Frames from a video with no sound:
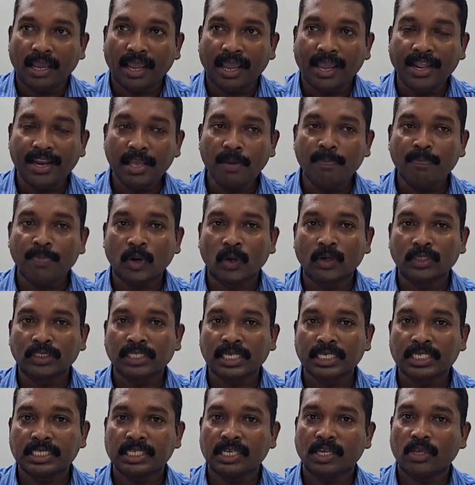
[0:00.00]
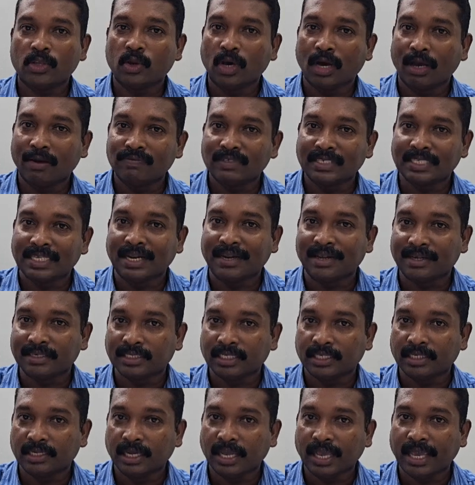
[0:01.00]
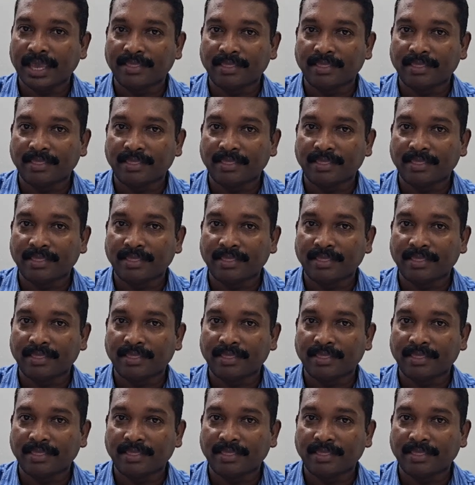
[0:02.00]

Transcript: Any projects you have selected,